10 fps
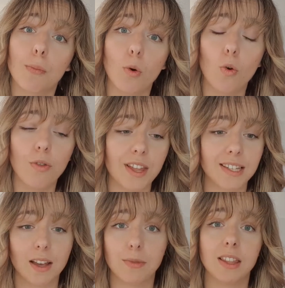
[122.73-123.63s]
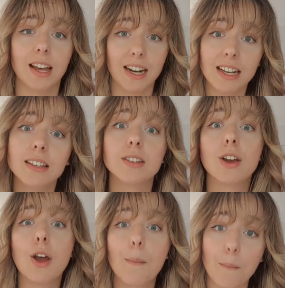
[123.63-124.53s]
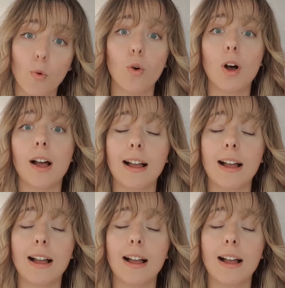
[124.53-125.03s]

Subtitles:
more than something that is more